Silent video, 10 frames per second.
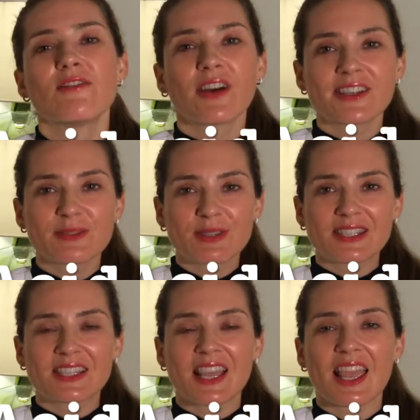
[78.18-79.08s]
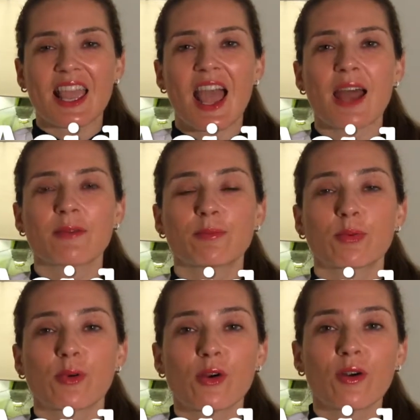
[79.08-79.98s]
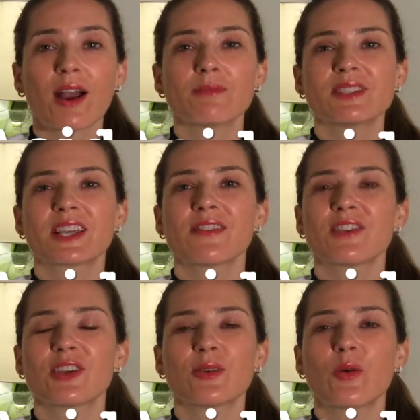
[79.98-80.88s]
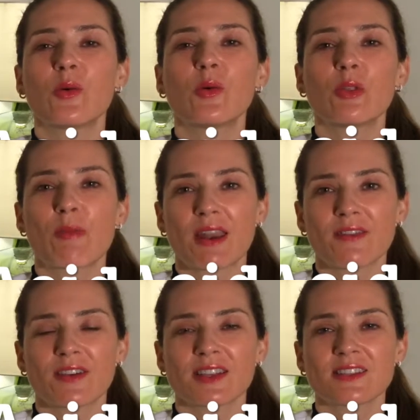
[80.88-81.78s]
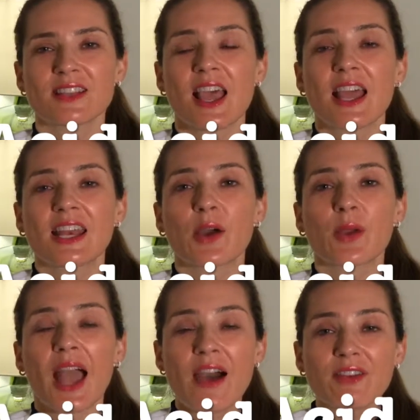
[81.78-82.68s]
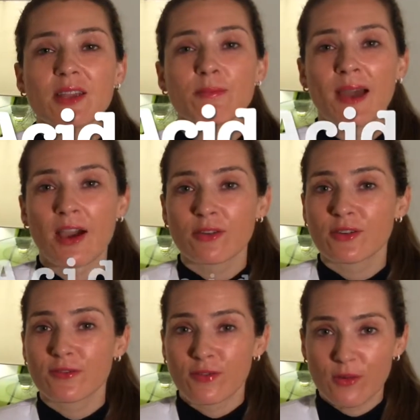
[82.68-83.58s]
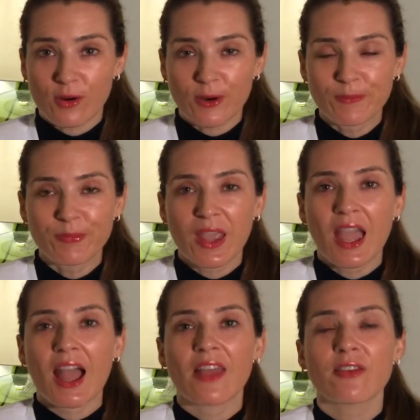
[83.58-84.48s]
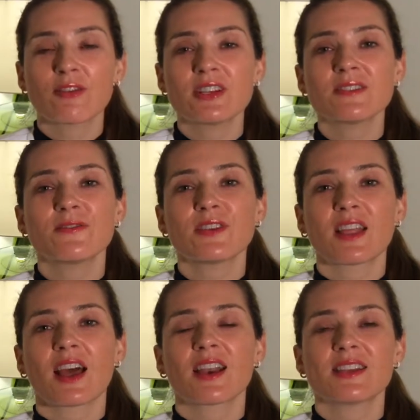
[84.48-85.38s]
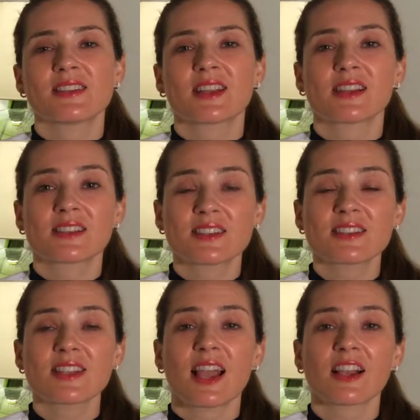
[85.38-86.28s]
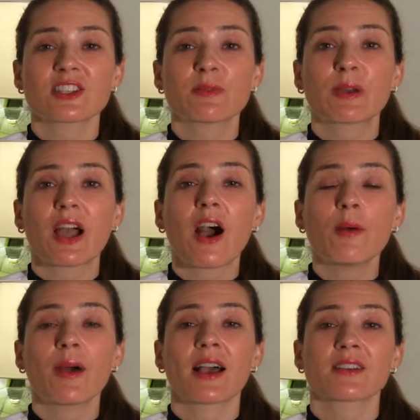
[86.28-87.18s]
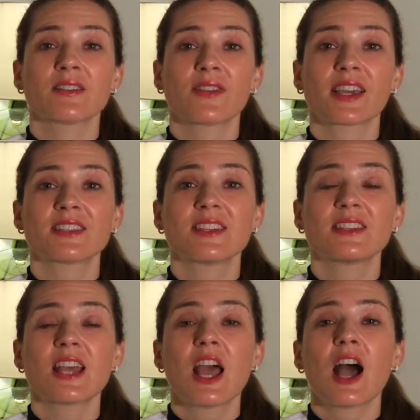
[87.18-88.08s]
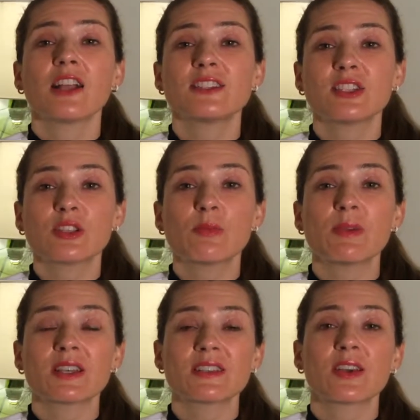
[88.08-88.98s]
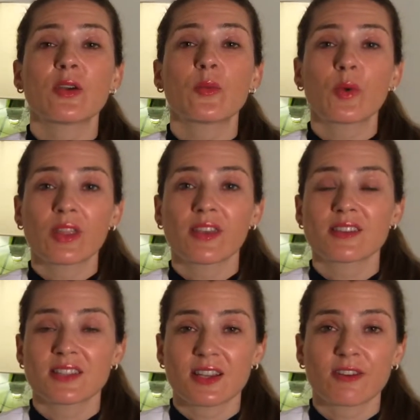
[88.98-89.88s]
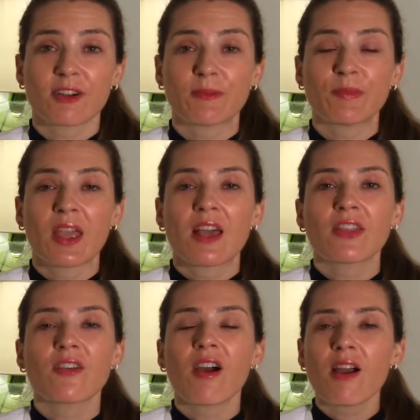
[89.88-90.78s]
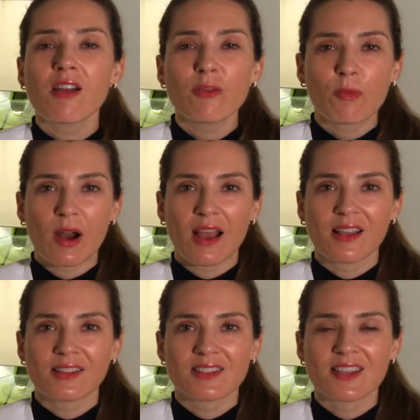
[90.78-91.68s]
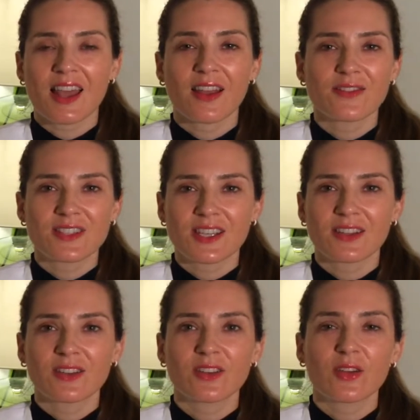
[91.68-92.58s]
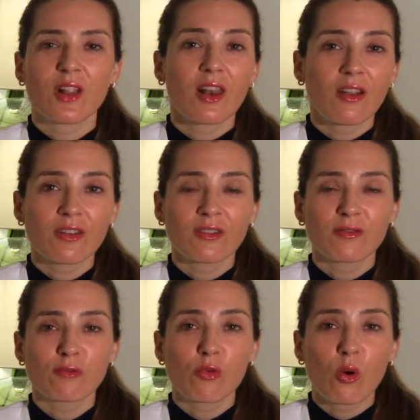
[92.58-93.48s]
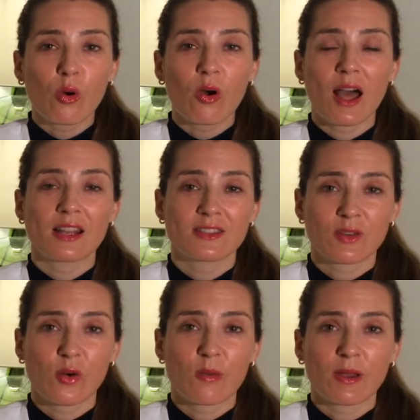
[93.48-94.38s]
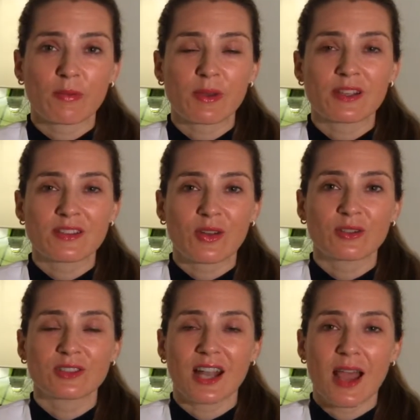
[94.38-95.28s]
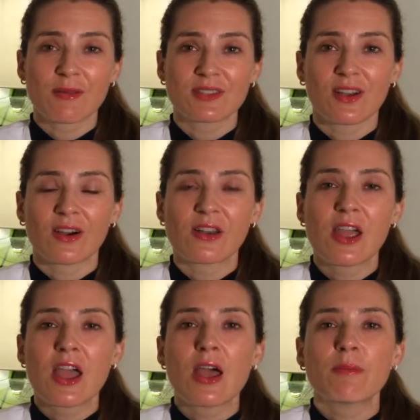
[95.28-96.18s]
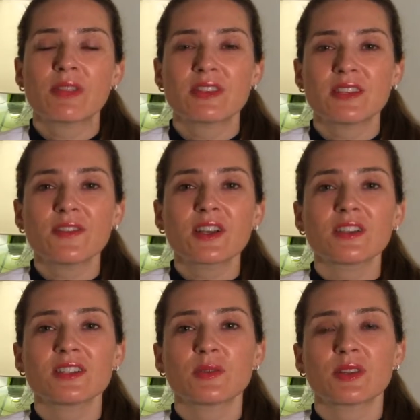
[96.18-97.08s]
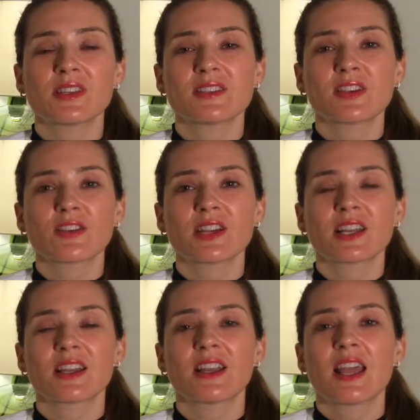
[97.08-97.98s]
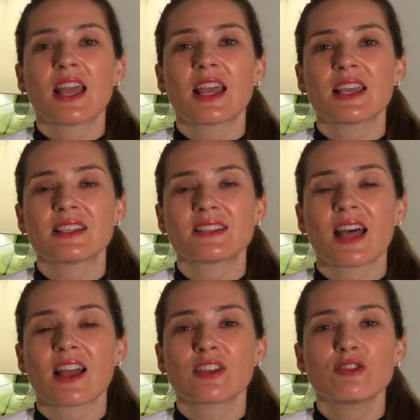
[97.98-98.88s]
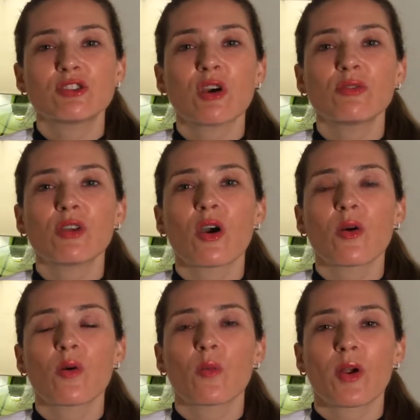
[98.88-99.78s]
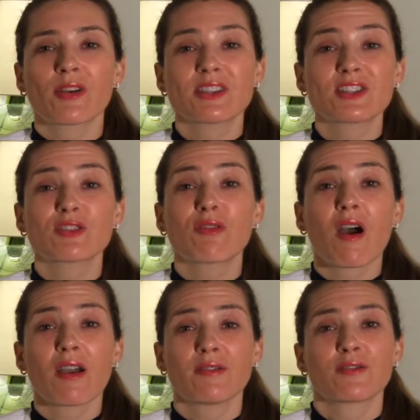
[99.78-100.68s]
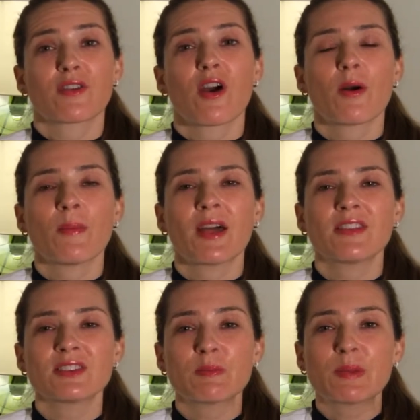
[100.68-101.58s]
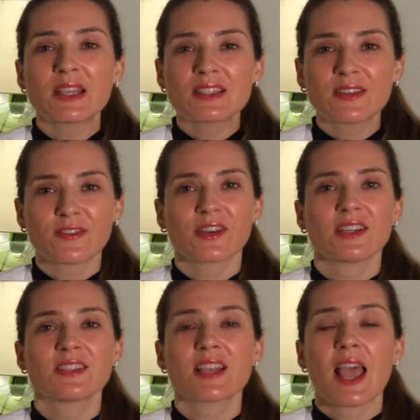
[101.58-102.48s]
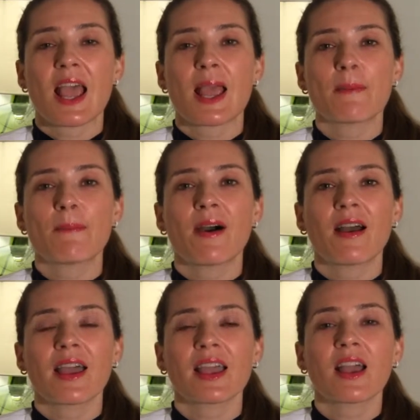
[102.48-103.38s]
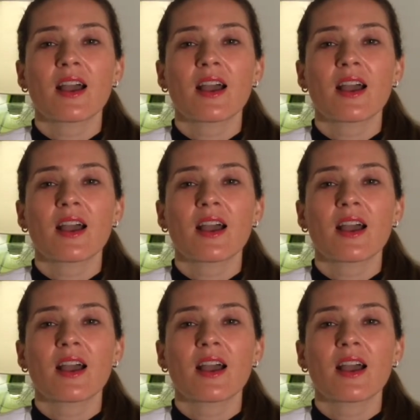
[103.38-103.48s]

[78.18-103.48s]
vitamin C and programmed to give you all the benefits. Now, we have it in powdered form, and the reason for that is that it doesn't actually become activated until you mix it with a serum. There are other brands, and I've seen a lot of raw L-ascorbic being sold on Amazon, but the difficulty with this ingredient is that you don't know where it's derived from, and there's a big difference in buying